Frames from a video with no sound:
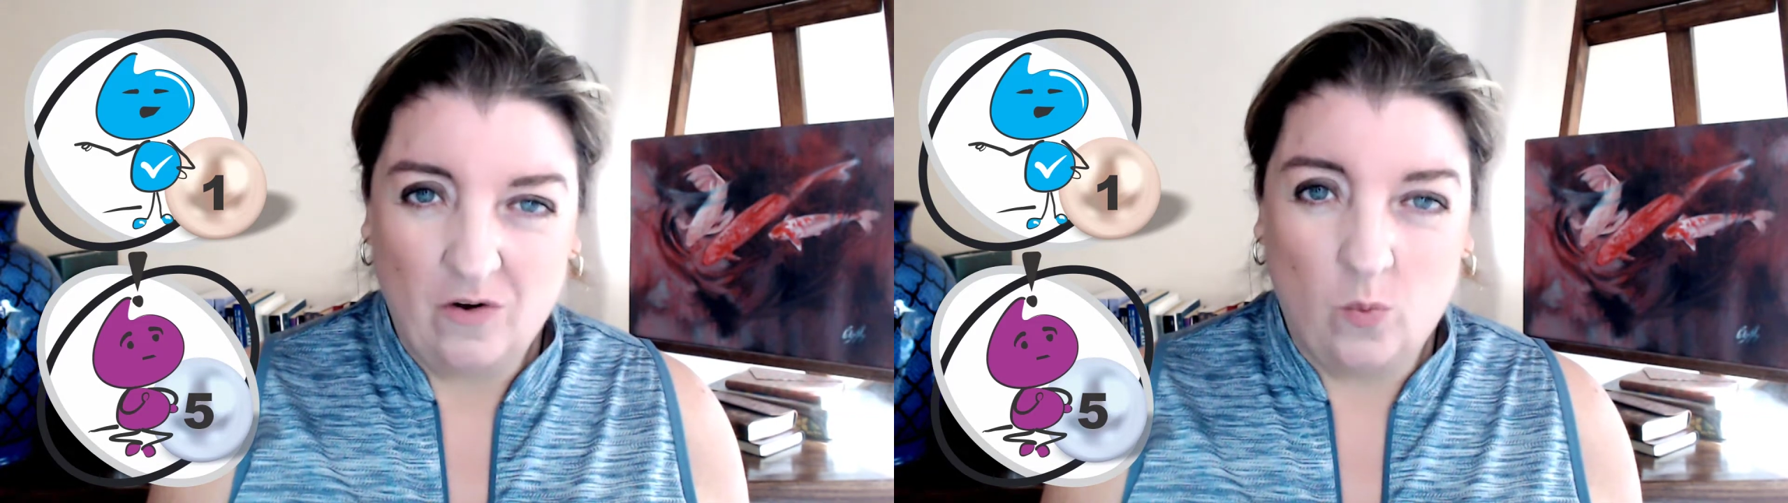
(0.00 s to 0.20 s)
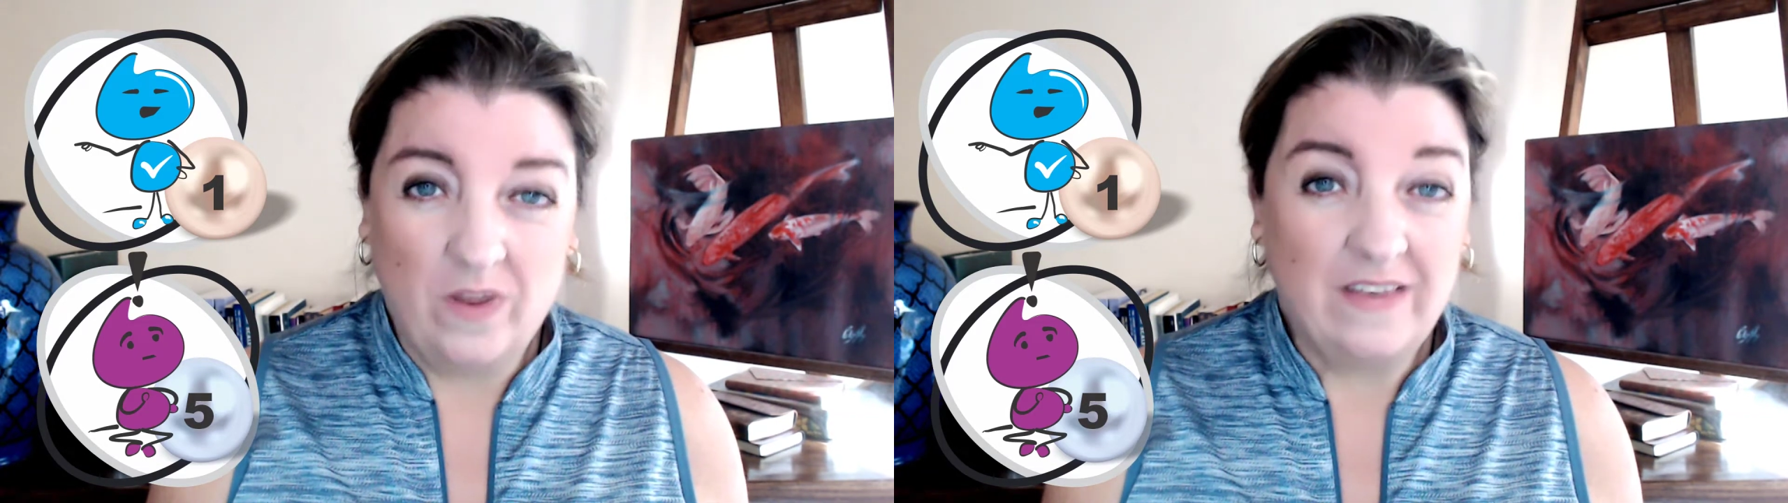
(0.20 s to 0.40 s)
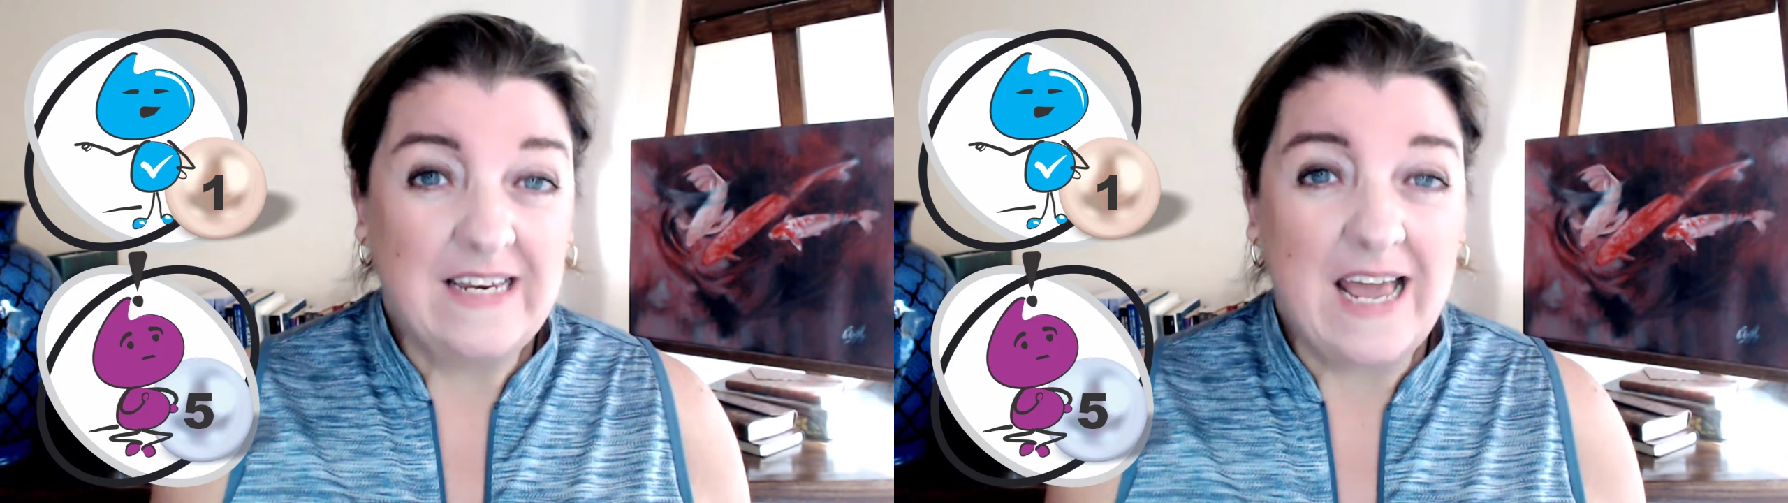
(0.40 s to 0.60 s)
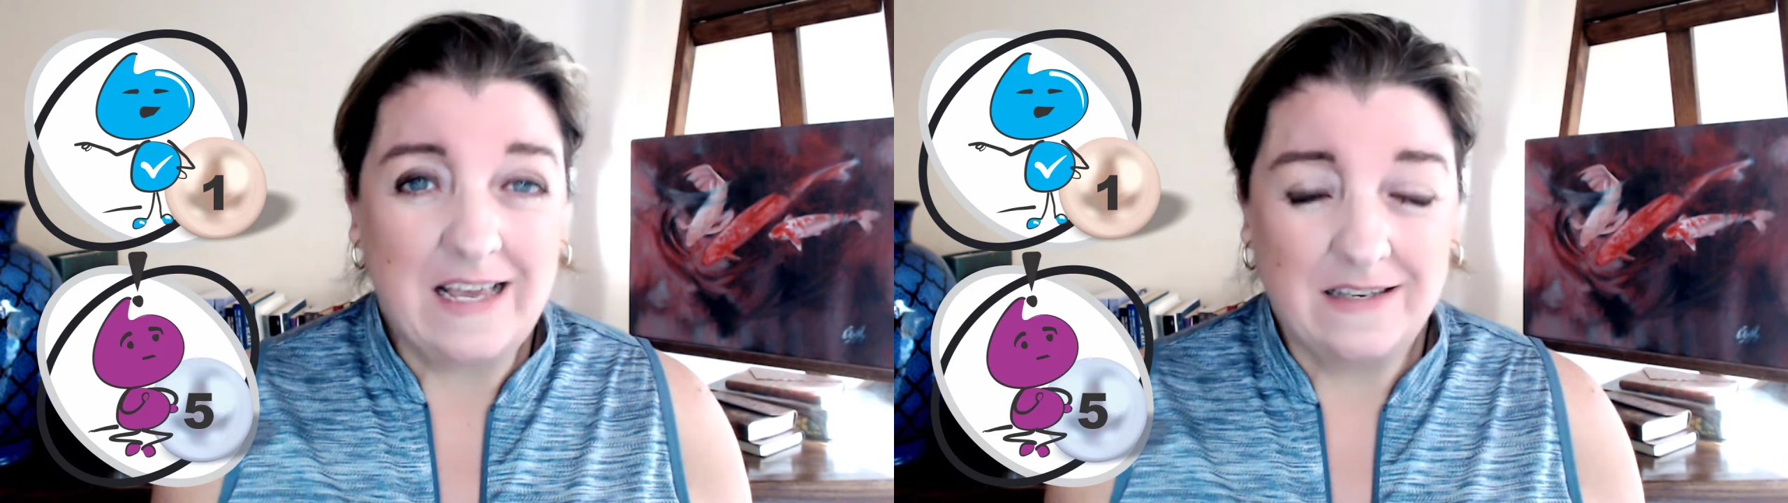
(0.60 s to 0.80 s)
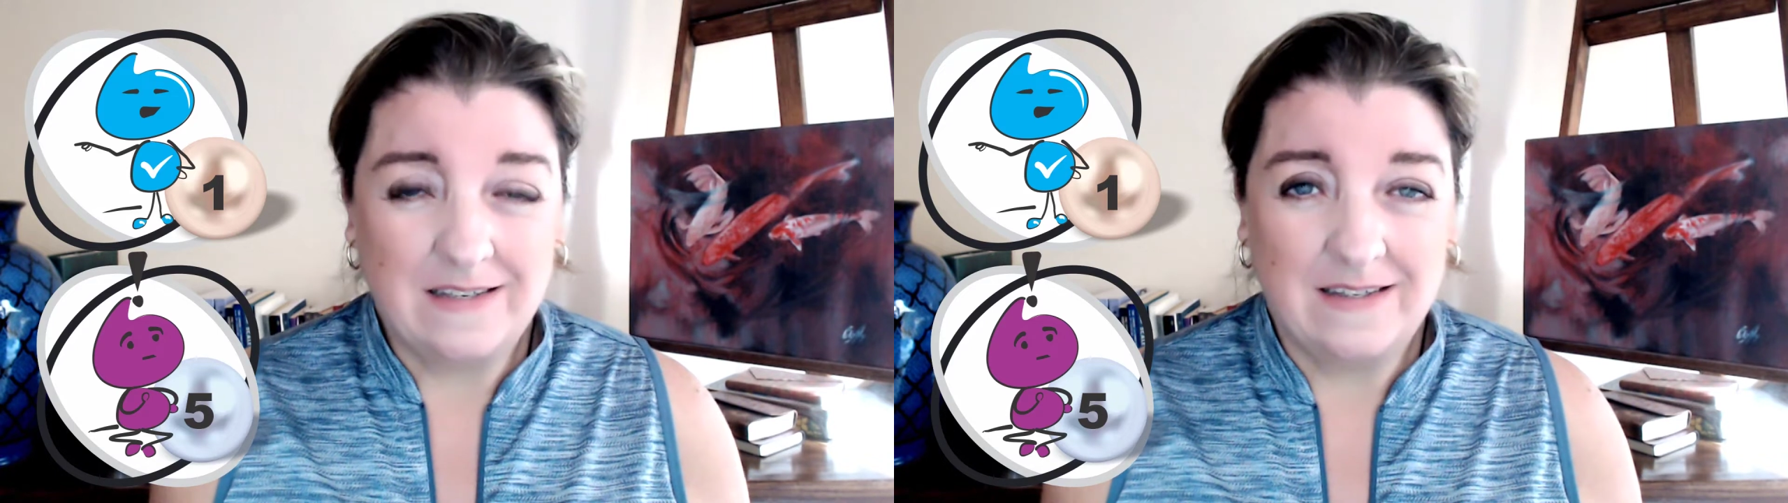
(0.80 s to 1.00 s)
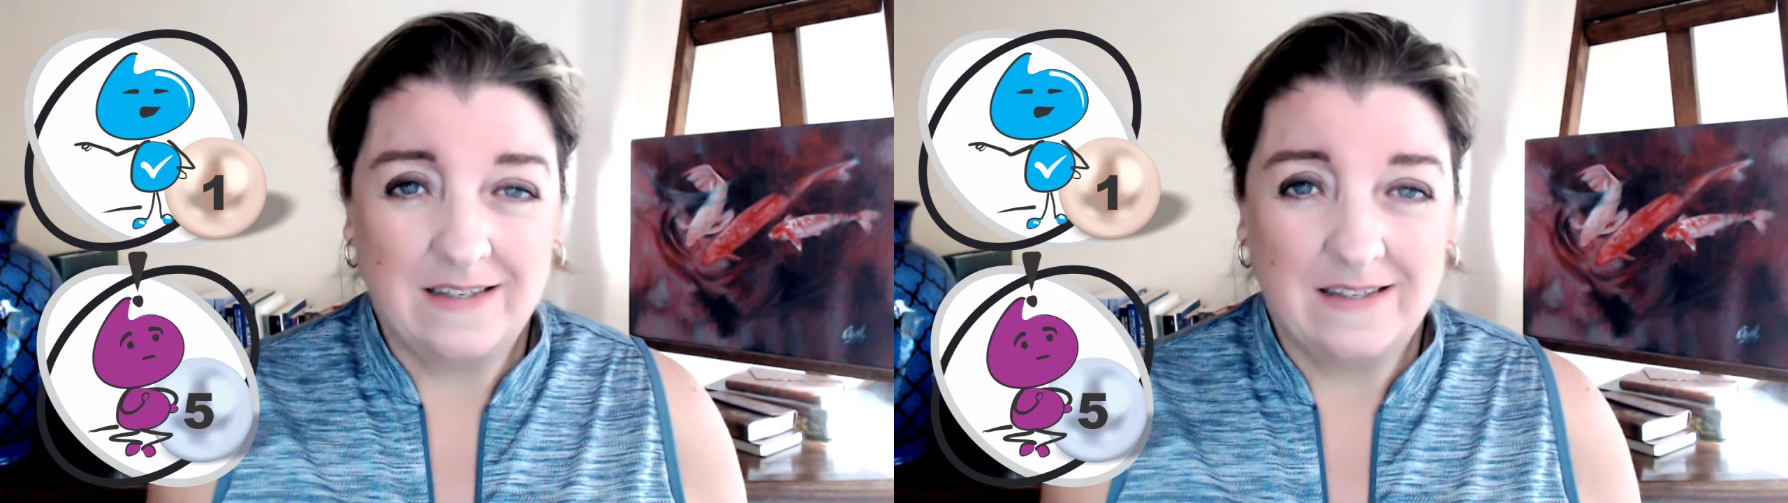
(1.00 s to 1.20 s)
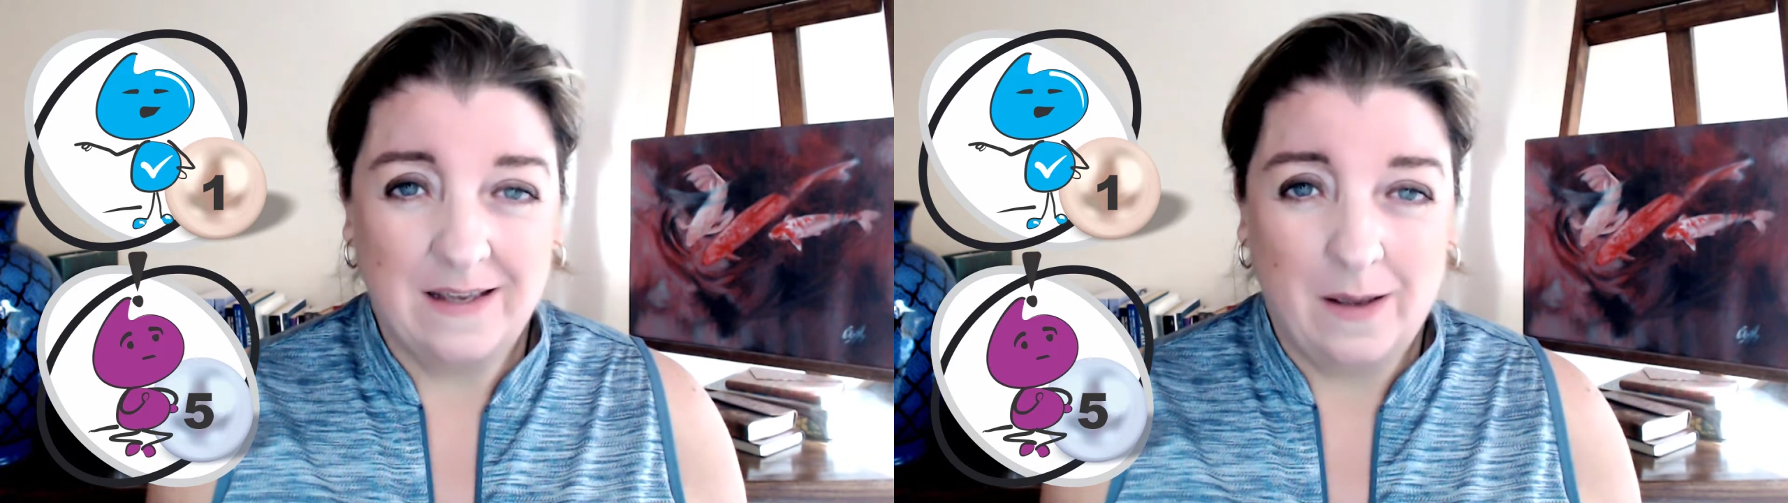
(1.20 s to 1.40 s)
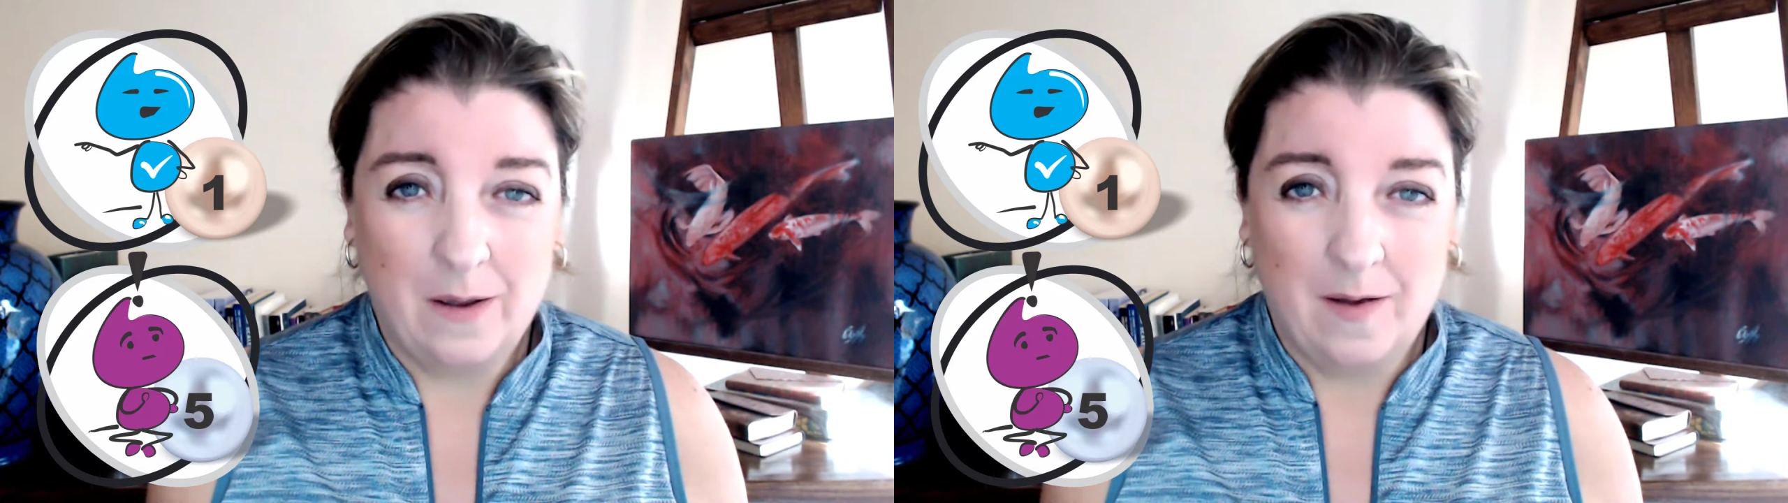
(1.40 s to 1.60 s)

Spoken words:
with tests,